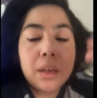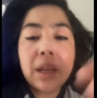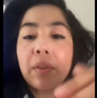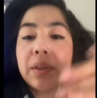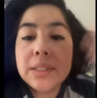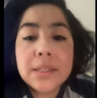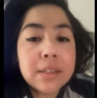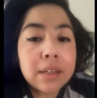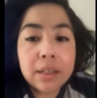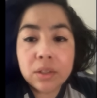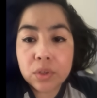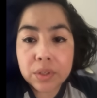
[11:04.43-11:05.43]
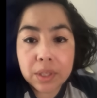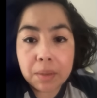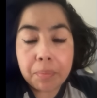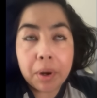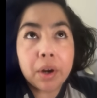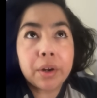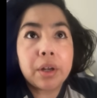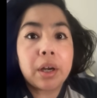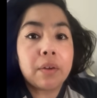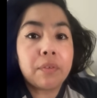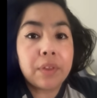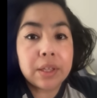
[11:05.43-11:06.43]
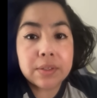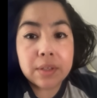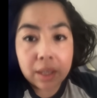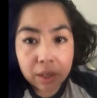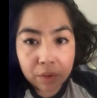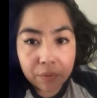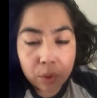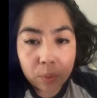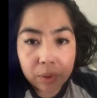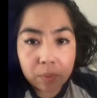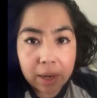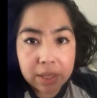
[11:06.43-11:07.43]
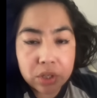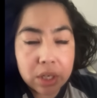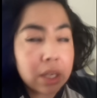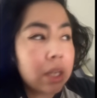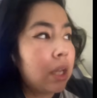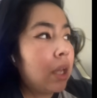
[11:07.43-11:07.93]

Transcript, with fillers: Now, this is an interesting part of this interview with Reggie,